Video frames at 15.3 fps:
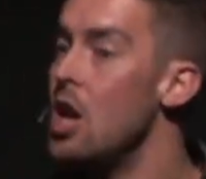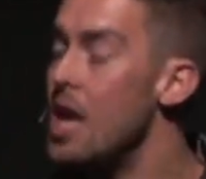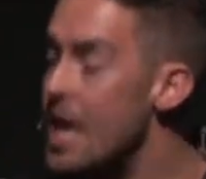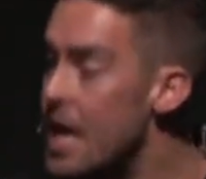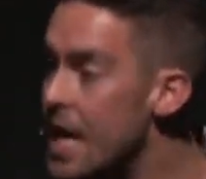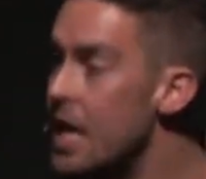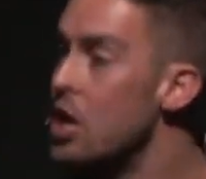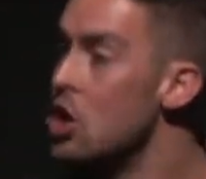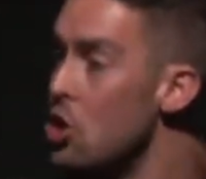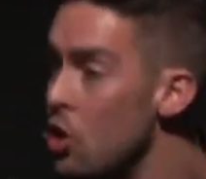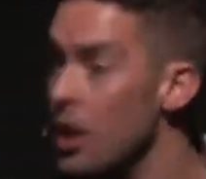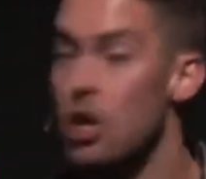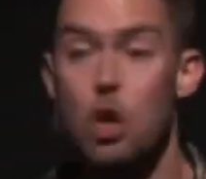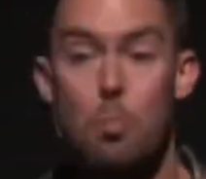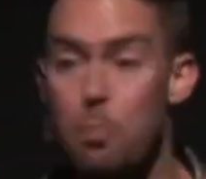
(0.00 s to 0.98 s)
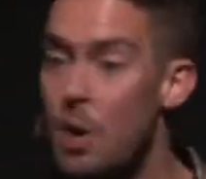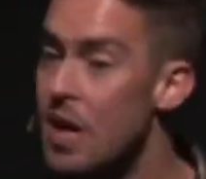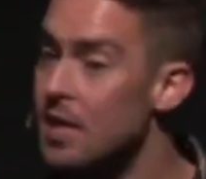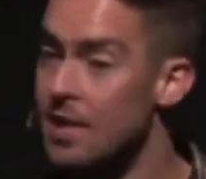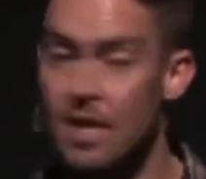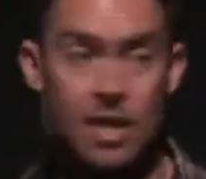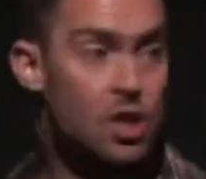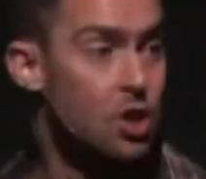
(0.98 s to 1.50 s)
in unity, your
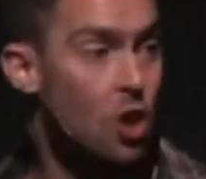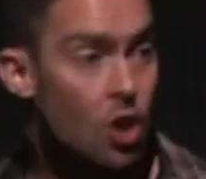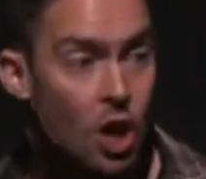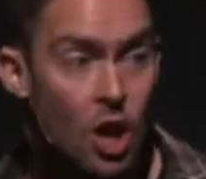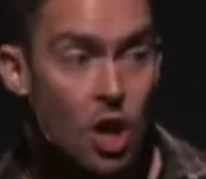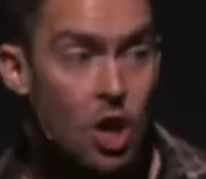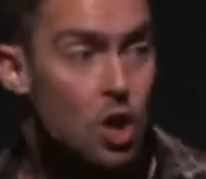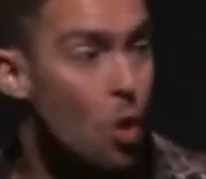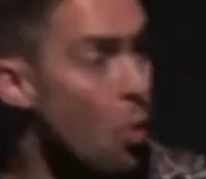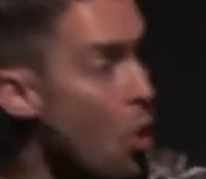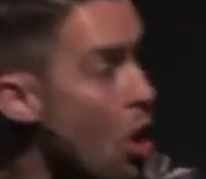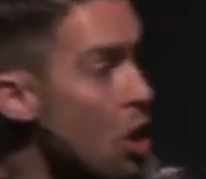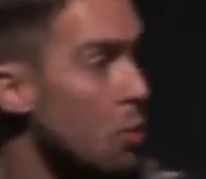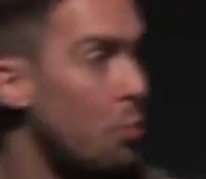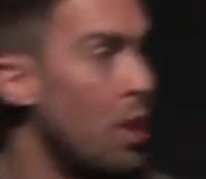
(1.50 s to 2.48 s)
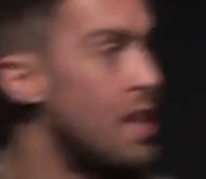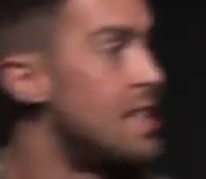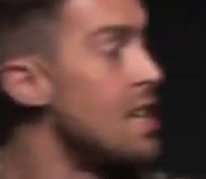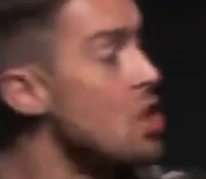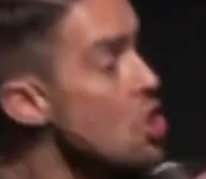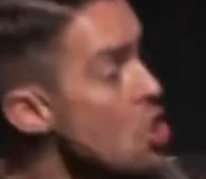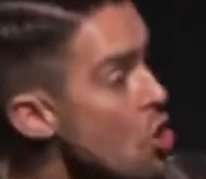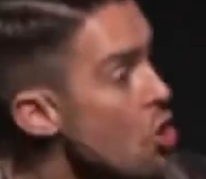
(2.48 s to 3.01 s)
business, your, your workplace,
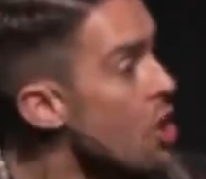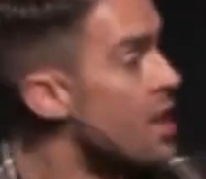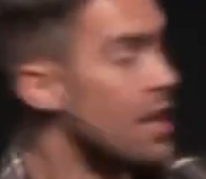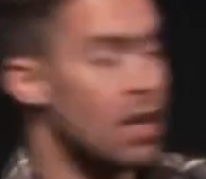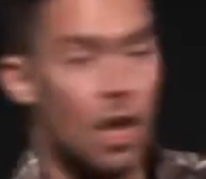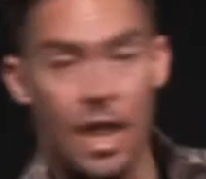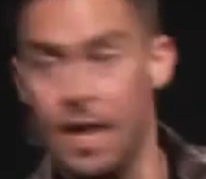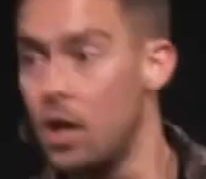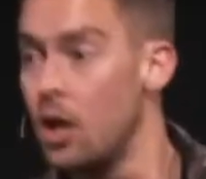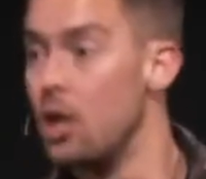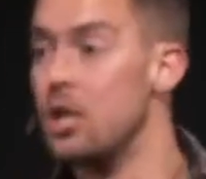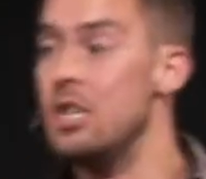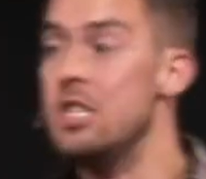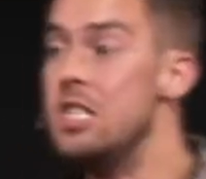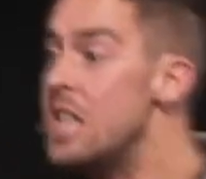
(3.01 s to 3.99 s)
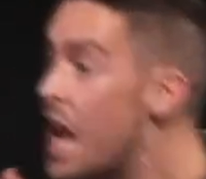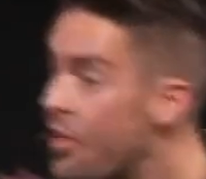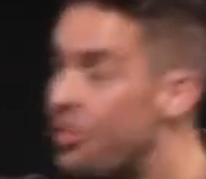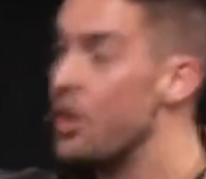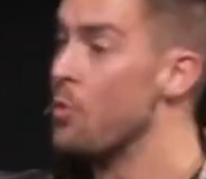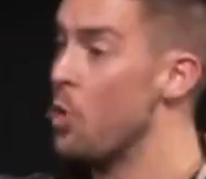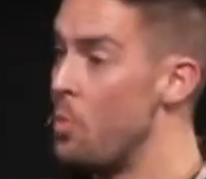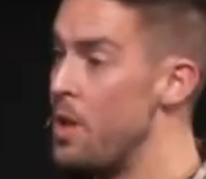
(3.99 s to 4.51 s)
in unity, like
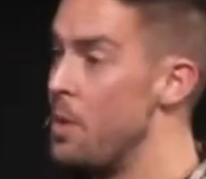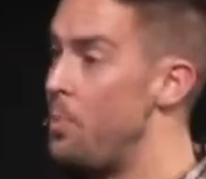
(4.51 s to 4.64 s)
nothing will be